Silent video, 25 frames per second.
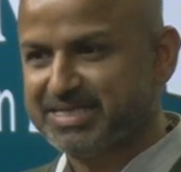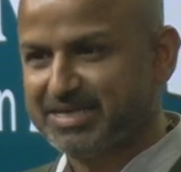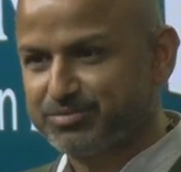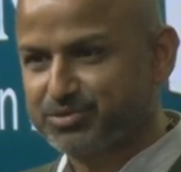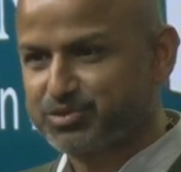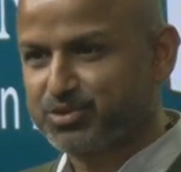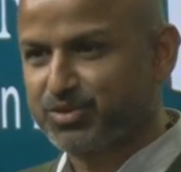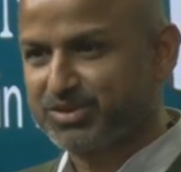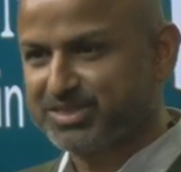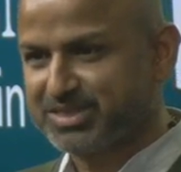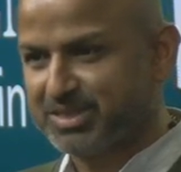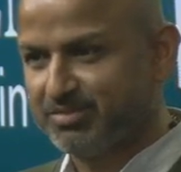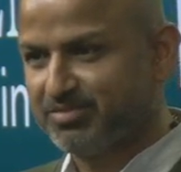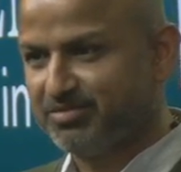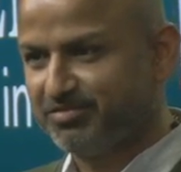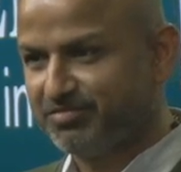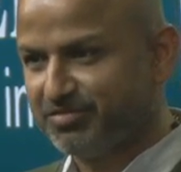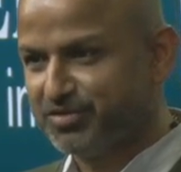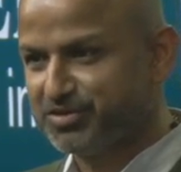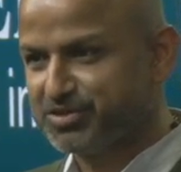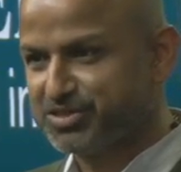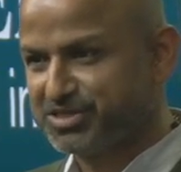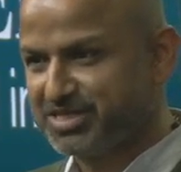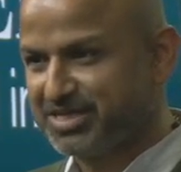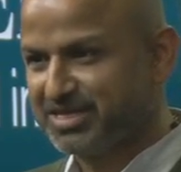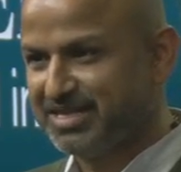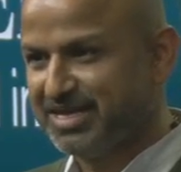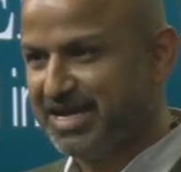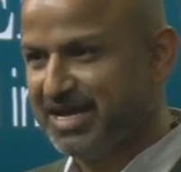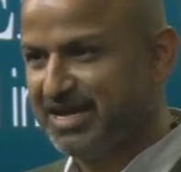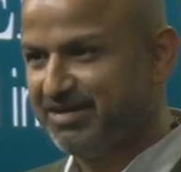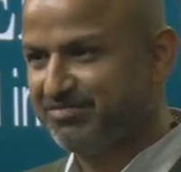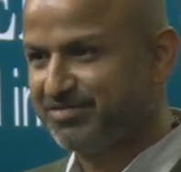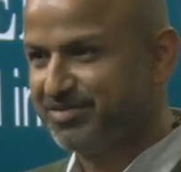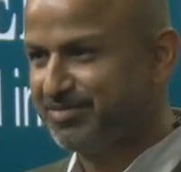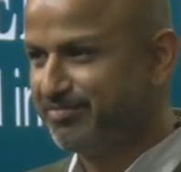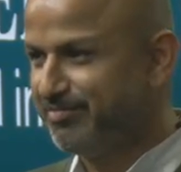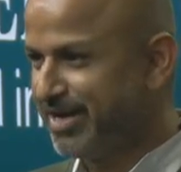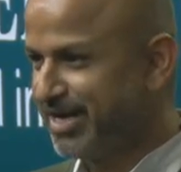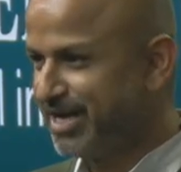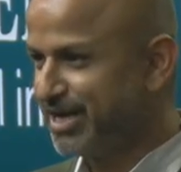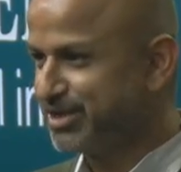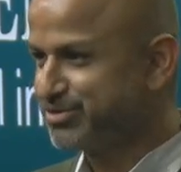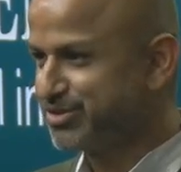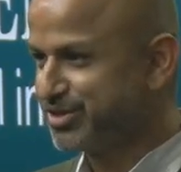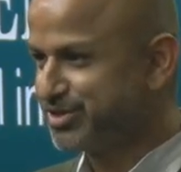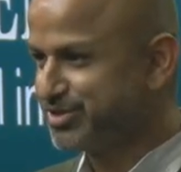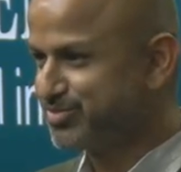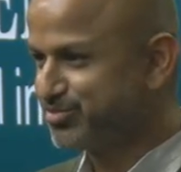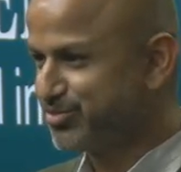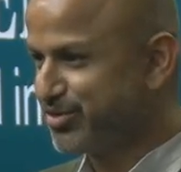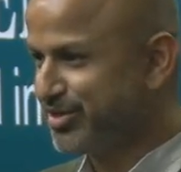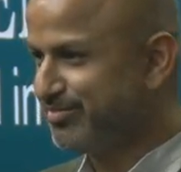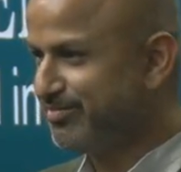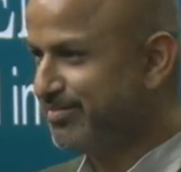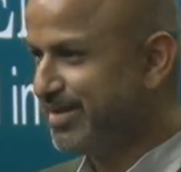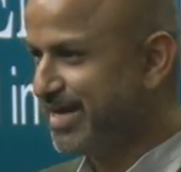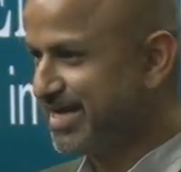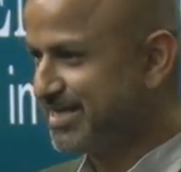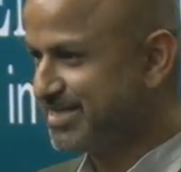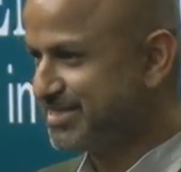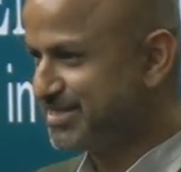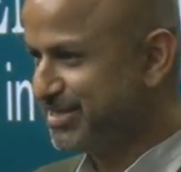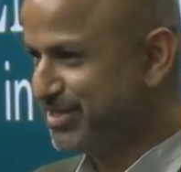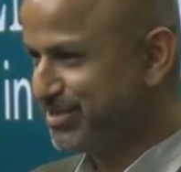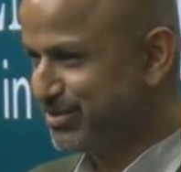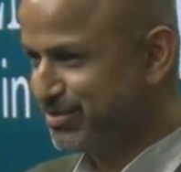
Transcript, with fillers: I'm sure some of you still have the Megatrends print magazine,